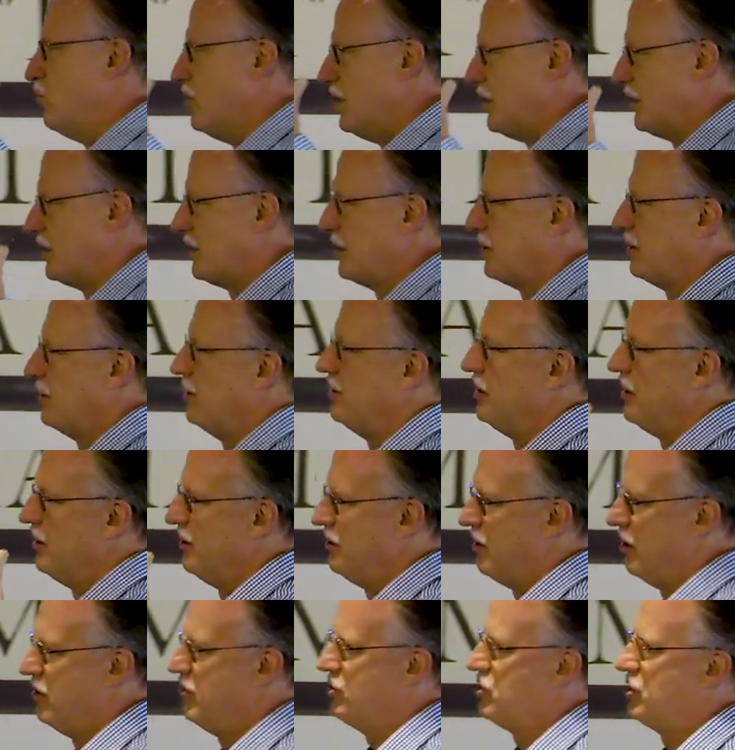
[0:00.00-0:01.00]
with the
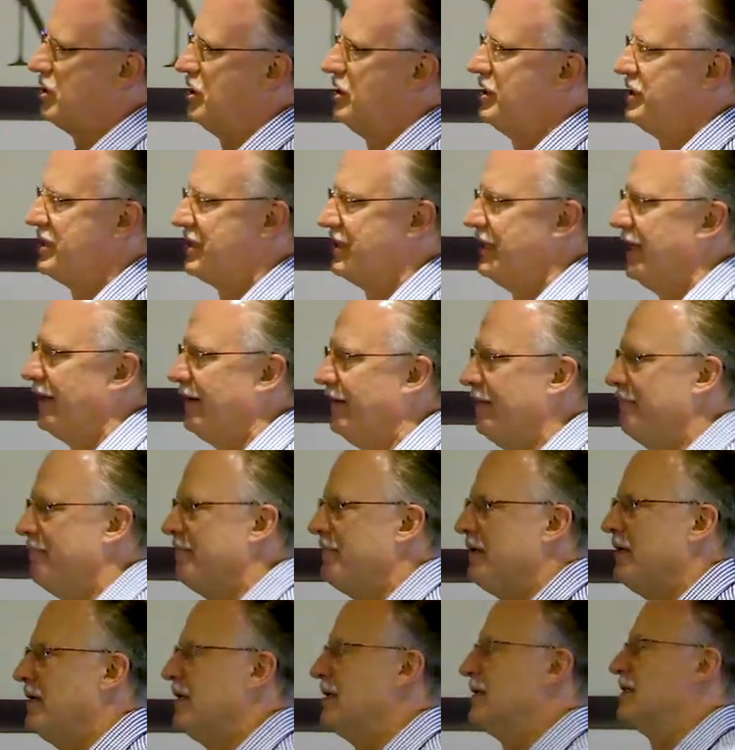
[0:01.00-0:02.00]
notions that
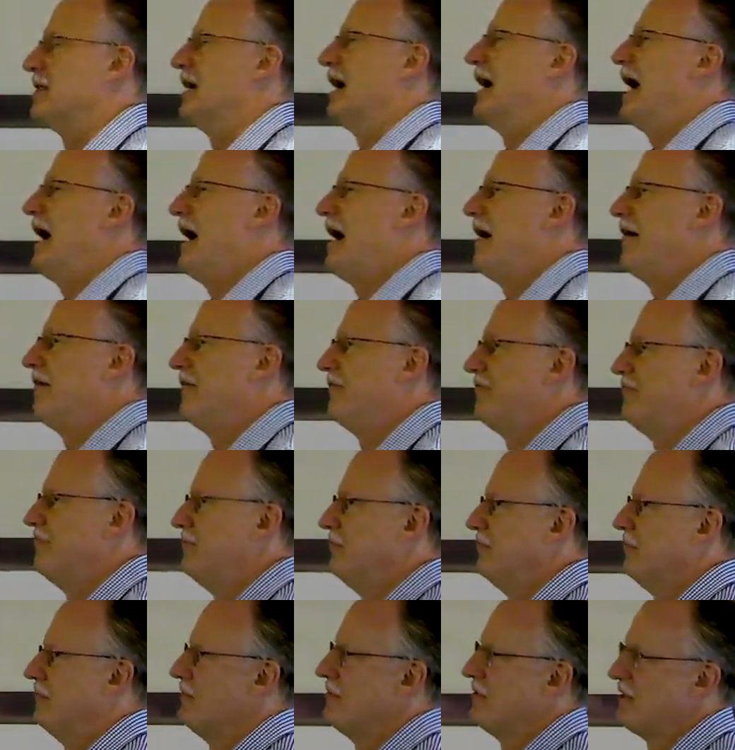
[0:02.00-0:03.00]
to have
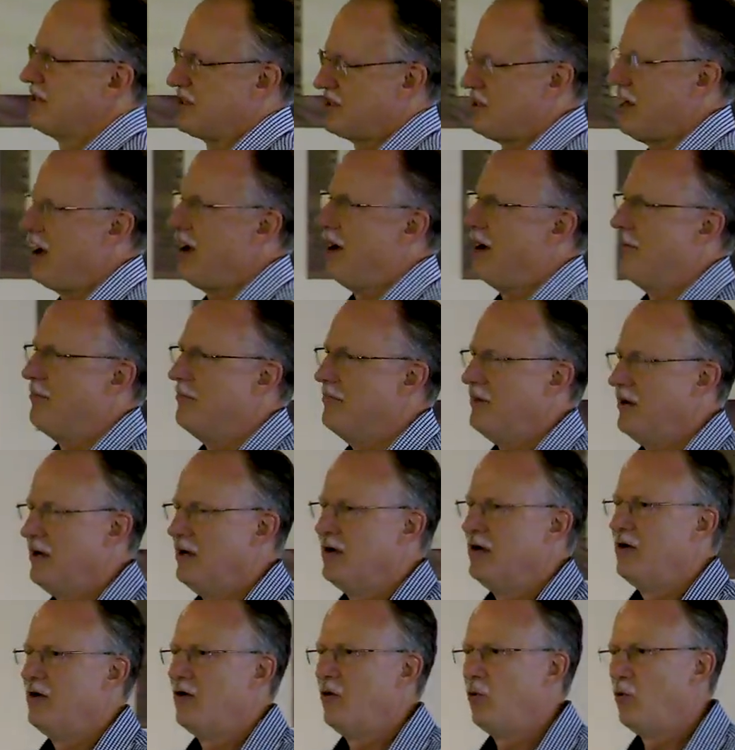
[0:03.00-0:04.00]
some
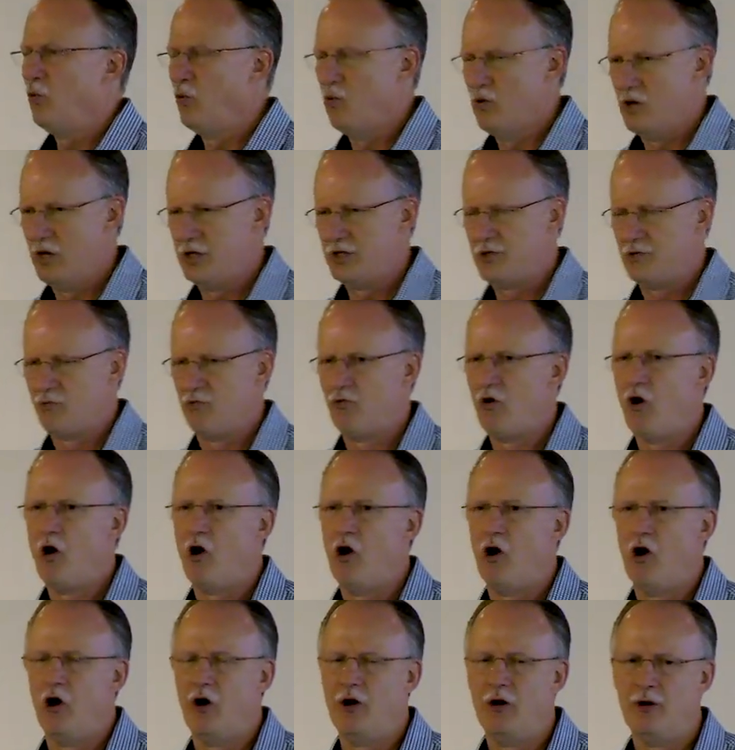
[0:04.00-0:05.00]
was
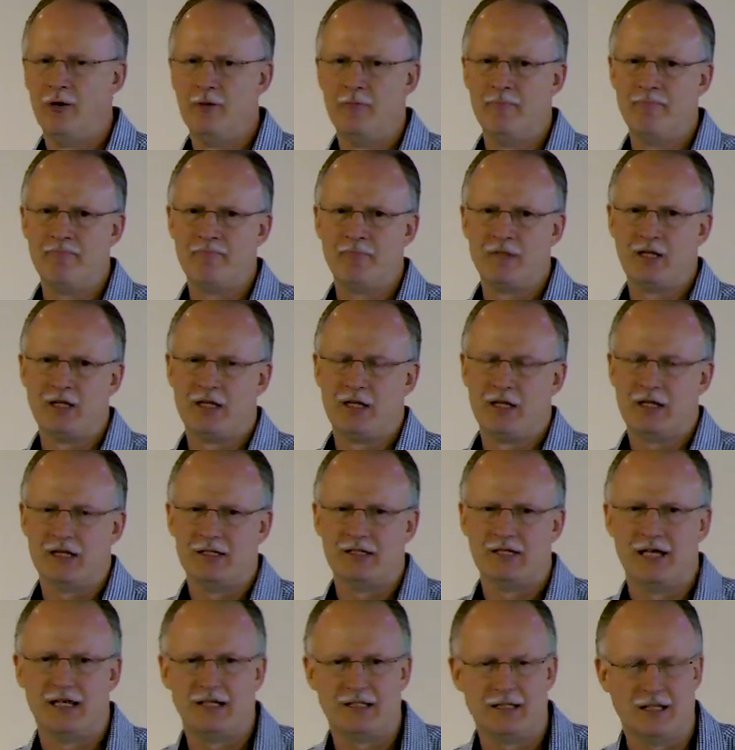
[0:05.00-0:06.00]
wrong
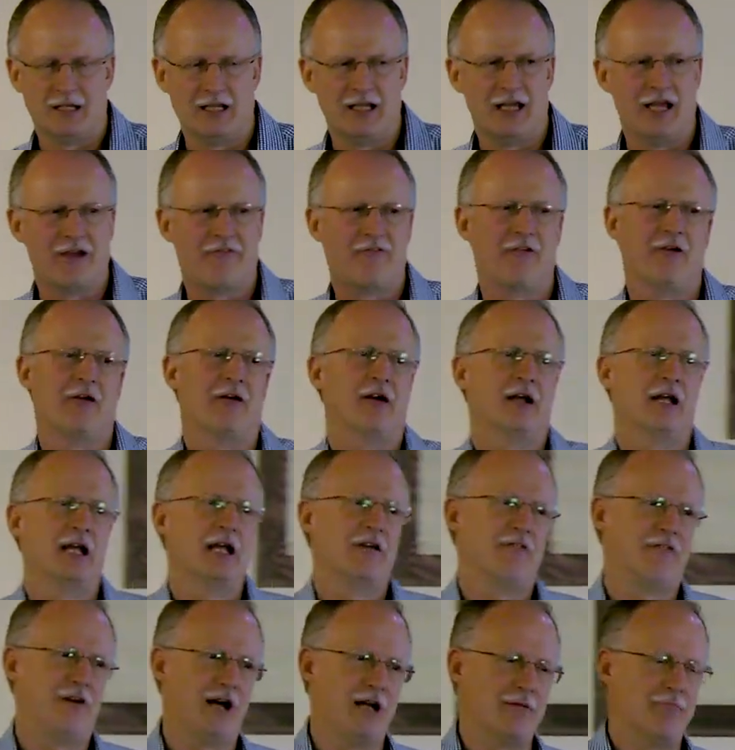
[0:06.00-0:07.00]
that if, I,
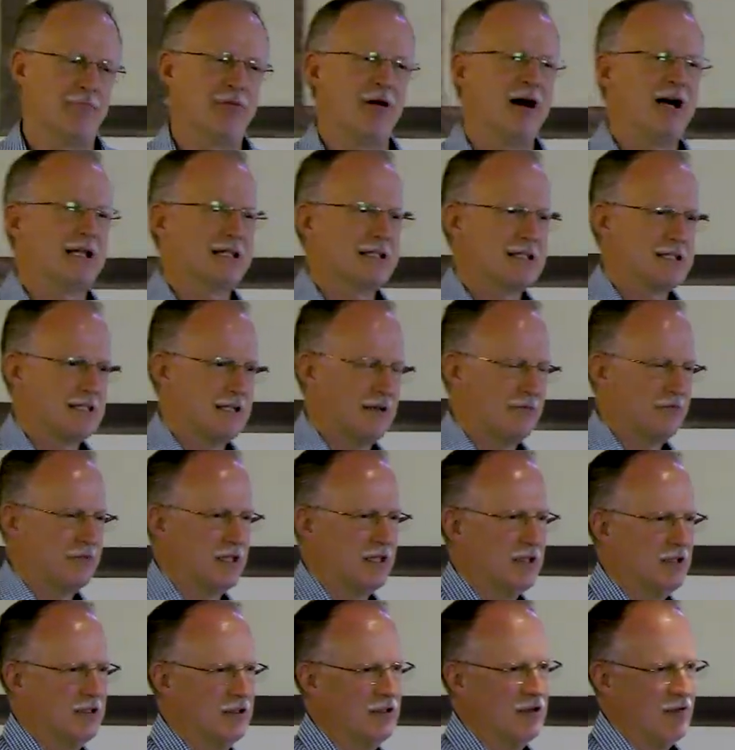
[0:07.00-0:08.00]
if I bought
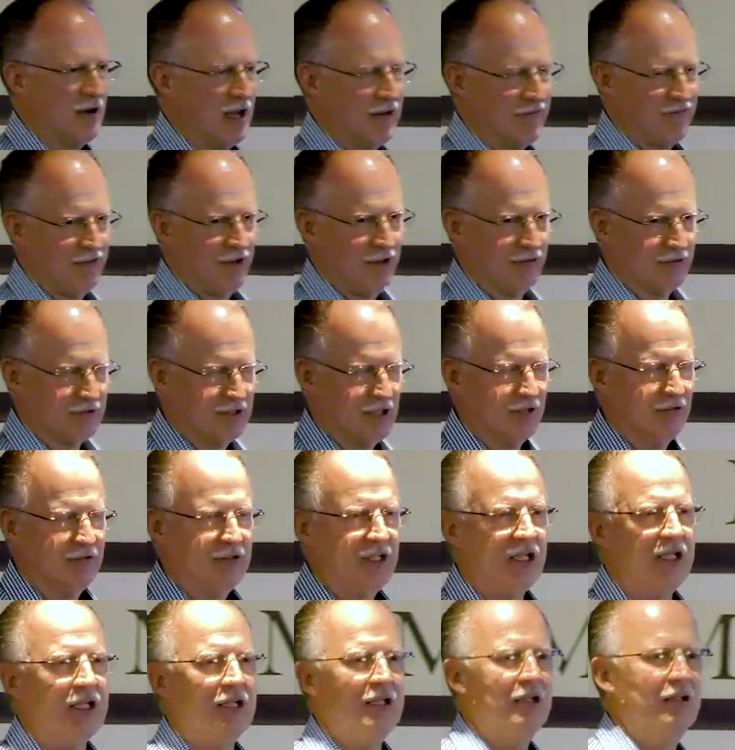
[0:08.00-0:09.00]
something new, I felt
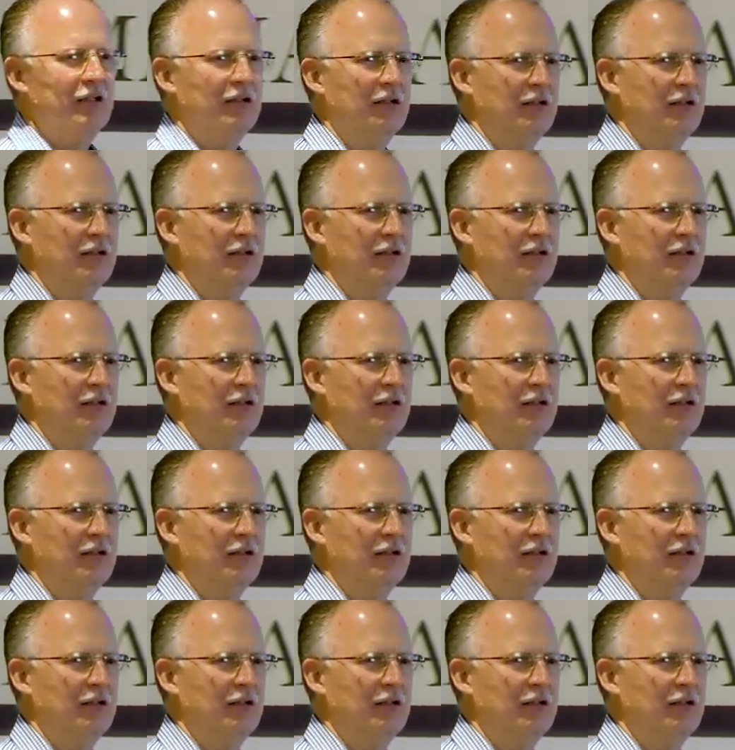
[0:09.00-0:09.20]
guilty.